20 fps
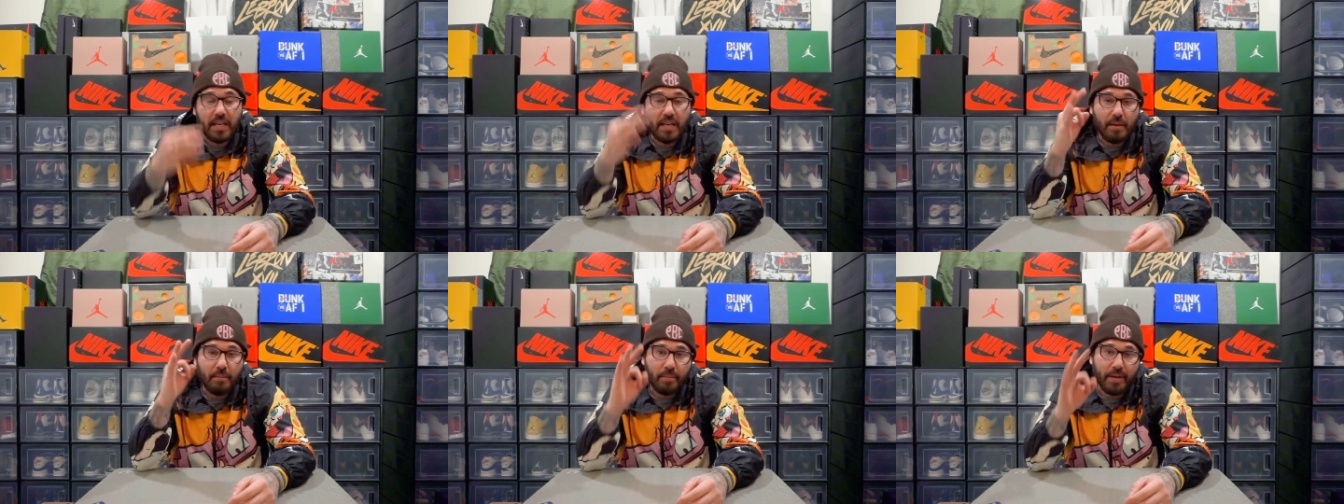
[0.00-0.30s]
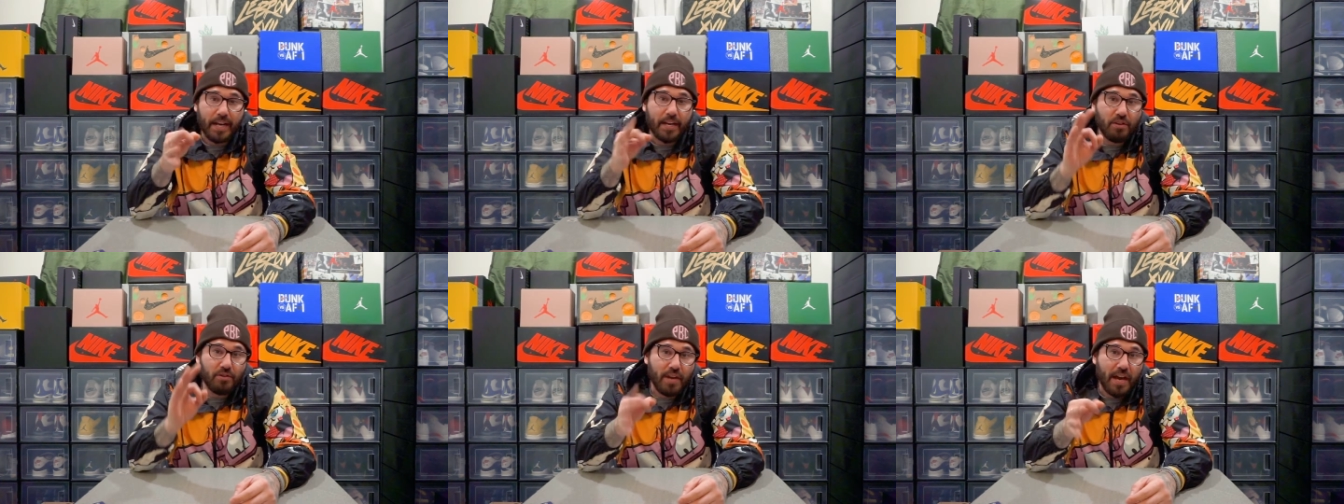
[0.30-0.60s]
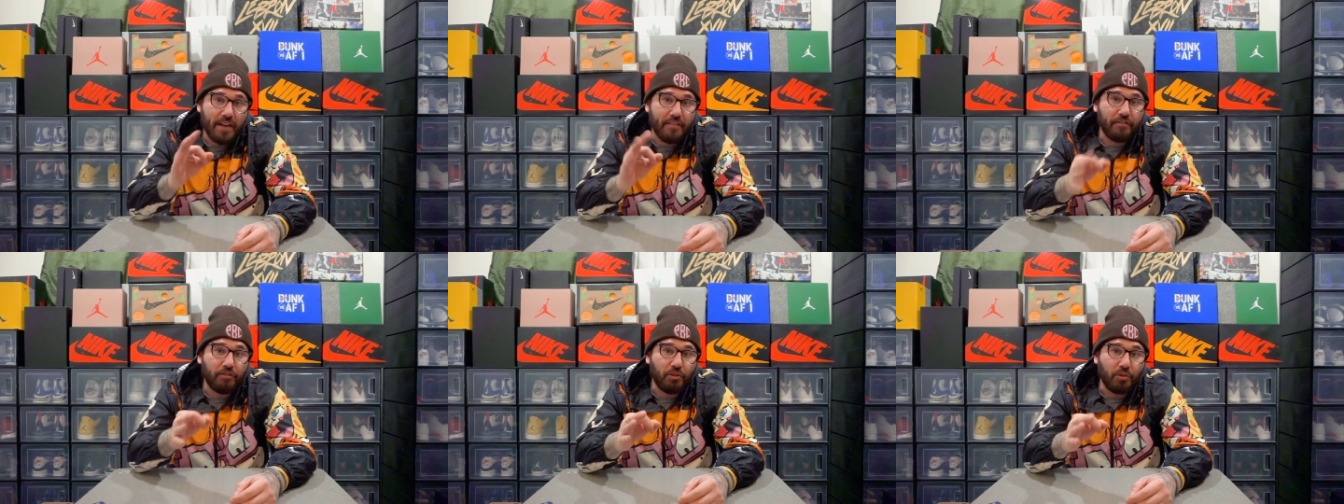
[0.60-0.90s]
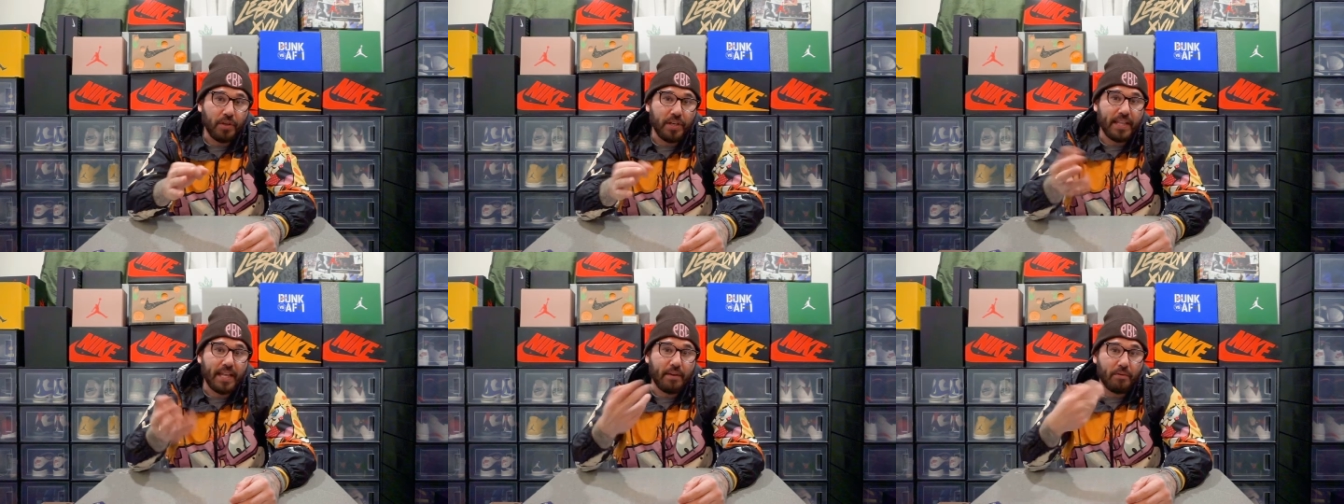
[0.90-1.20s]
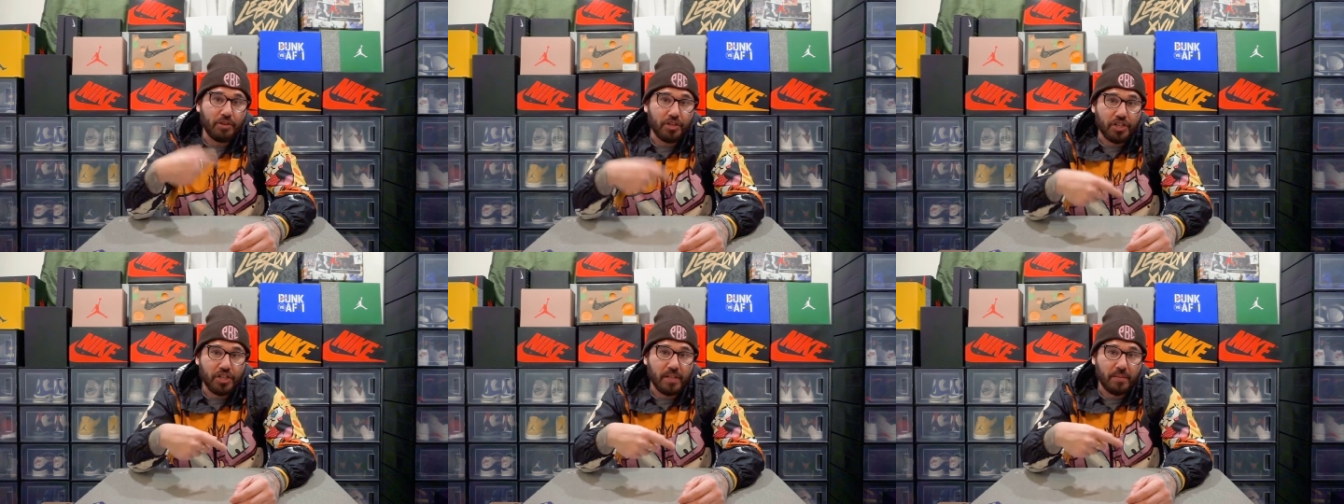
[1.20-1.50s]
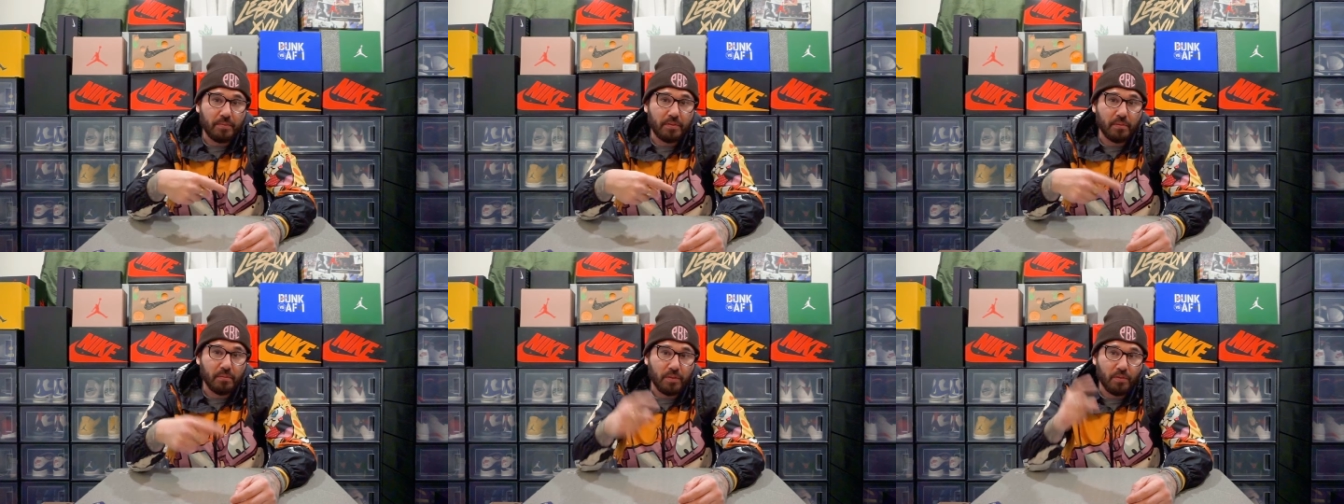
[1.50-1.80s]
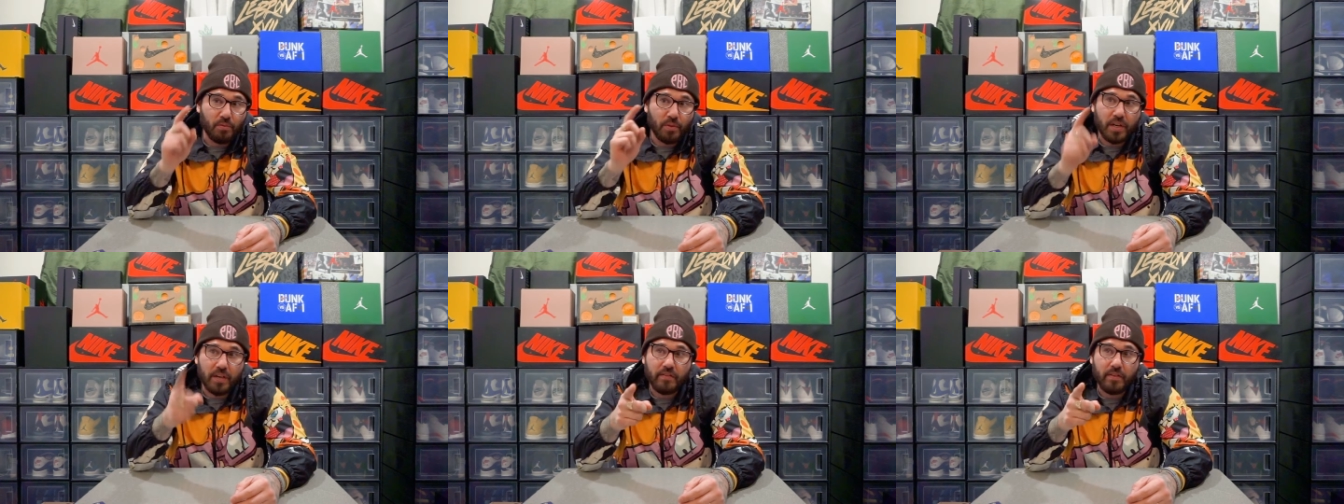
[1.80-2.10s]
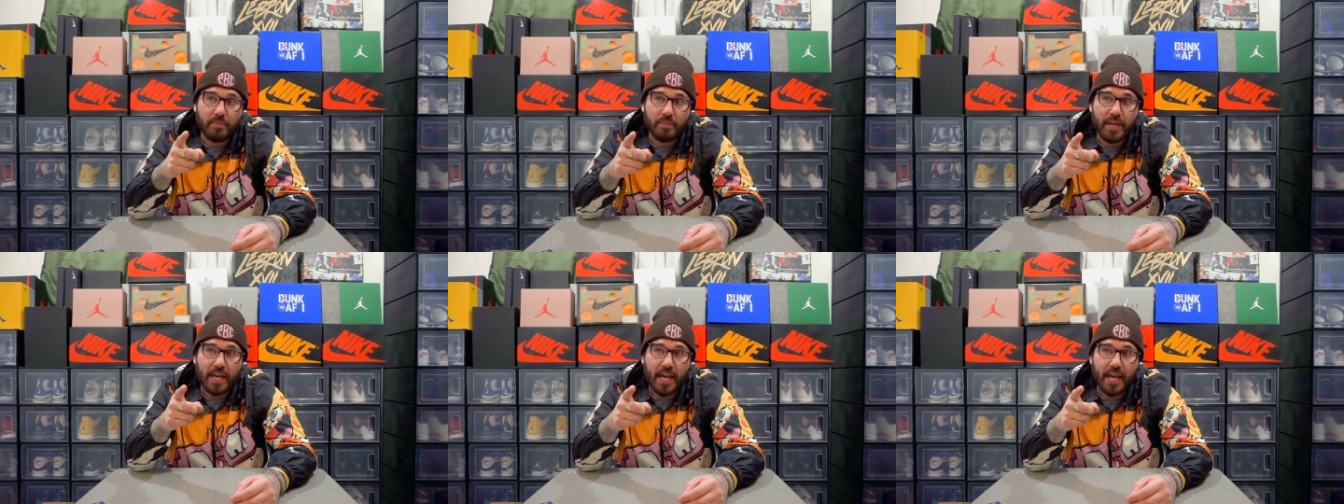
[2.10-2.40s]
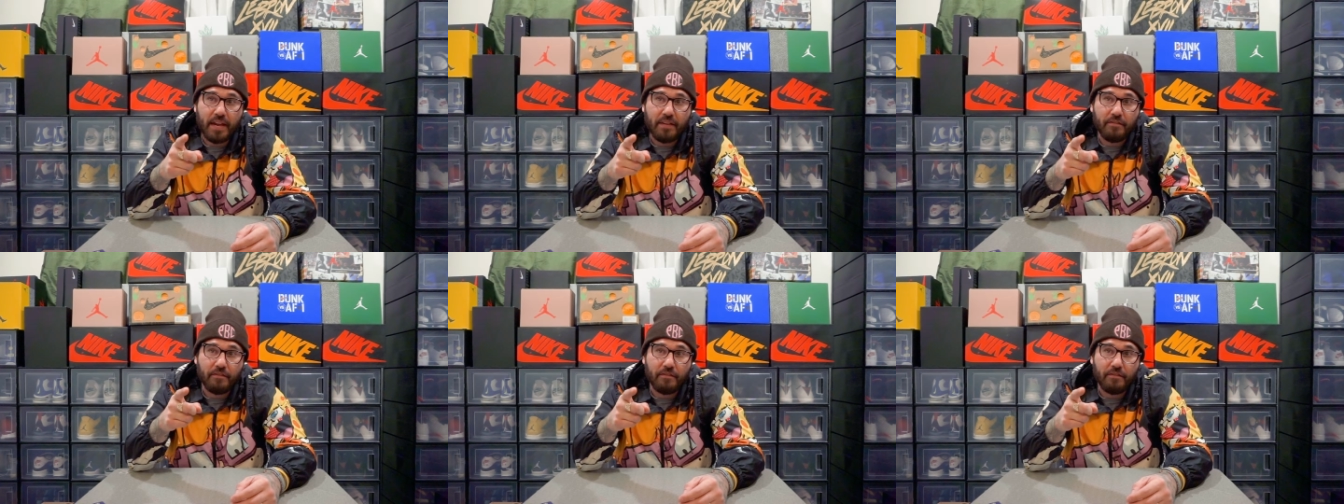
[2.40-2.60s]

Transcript: But I do have 3 that were shipped to me. One of them came